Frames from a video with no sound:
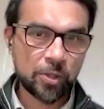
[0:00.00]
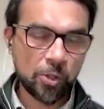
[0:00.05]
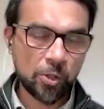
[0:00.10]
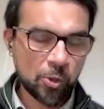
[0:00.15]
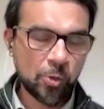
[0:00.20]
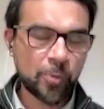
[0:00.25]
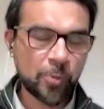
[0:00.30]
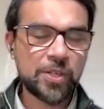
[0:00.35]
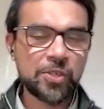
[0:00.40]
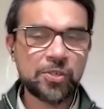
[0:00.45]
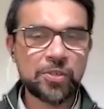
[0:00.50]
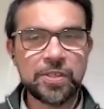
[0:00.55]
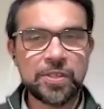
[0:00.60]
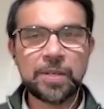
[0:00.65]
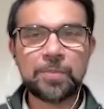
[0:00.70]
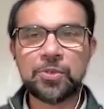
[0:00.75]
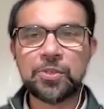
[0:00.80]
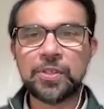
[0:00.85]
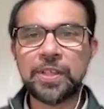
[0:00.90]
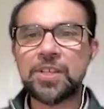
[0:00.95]
occupation and
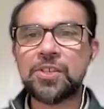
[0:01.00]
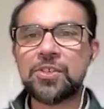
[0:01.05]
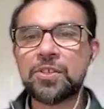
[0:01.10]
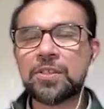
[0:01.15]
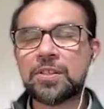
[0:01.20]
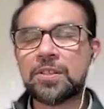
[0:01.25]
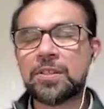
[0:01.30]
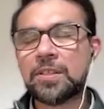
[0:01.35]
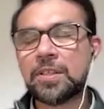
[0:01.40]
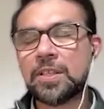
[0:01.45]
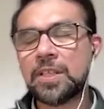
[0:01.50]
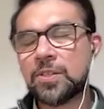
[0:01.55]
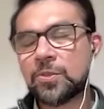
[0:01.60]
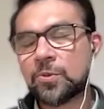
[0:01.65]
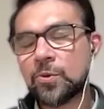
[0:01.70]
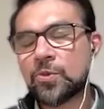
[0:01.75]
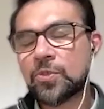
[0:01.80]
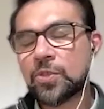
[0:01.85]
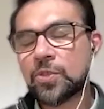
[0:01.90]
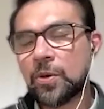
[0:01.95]
subjugation is
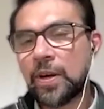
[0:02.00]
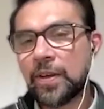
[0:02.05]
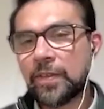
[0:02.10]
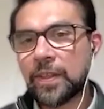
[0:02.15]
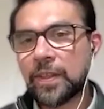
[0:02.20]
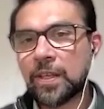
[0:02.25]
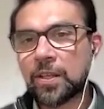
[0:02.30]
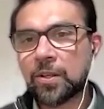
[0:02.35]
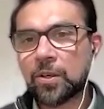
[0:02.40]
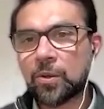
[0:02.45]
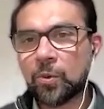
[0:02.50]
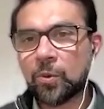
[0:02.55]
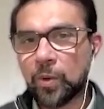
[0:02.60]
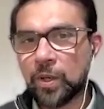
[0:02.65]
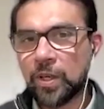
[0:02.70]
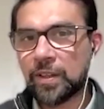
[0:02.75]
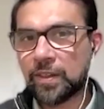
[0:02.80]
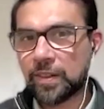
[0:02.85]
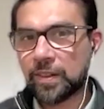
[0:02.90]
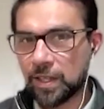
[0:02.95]
also, I think,
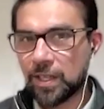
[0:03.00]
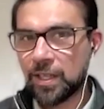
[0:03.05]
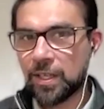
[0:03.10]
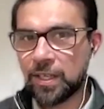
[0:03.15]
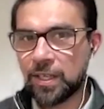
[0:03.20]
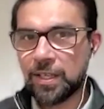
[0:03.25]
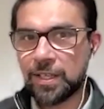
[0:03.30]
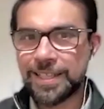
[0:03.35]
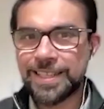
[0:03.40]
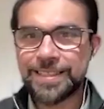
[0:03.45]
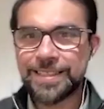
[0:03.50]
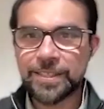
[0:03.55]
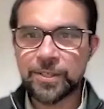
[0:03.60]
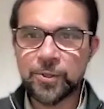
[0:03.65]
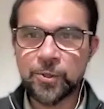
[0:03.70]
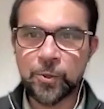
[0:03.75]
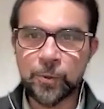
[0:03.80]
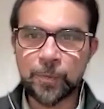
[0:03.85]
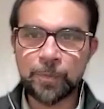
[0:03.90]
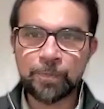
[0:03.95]
worth
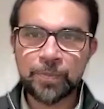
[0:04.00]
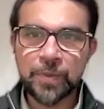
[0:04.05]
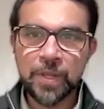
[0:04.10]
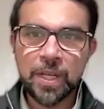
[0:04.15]
listening to.